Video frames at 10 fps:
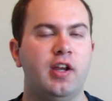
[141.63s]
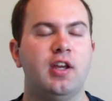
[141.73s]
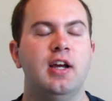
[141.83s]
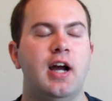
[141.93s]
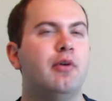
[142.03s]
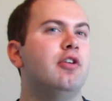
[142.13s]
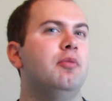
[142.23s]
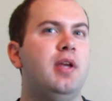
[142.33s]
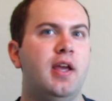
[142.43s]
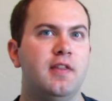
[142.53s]
Like, I wanted
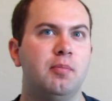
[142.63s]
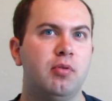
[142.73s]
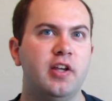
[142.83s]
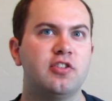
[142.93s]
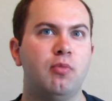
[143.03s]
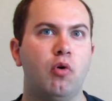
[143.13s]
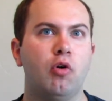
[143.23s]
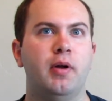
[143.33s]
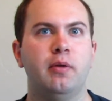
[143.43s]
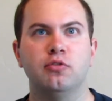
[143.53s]
to be in the place
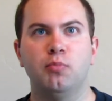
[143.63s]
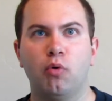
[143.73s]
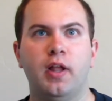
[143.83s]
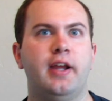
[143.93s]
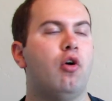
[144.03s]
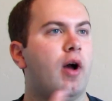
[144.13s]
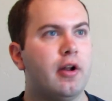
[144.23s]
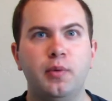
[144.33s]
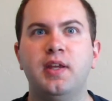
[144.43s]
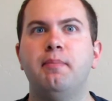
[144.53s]
more, but it was more like, oh,
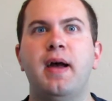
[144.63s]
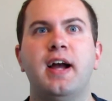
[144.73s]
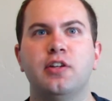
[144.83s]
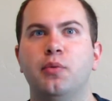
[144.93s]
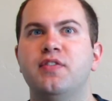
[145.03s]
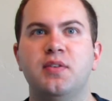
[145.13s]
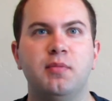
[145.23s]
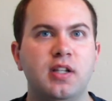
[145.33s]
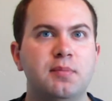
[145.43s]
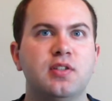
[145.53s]
how do we get back there? We've
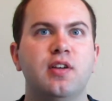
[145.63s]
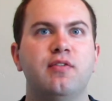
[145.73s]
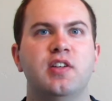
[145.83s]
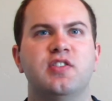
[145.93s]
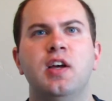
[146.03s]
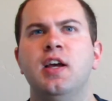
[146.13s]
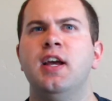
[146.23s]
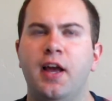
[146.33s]
seen glimpses of this.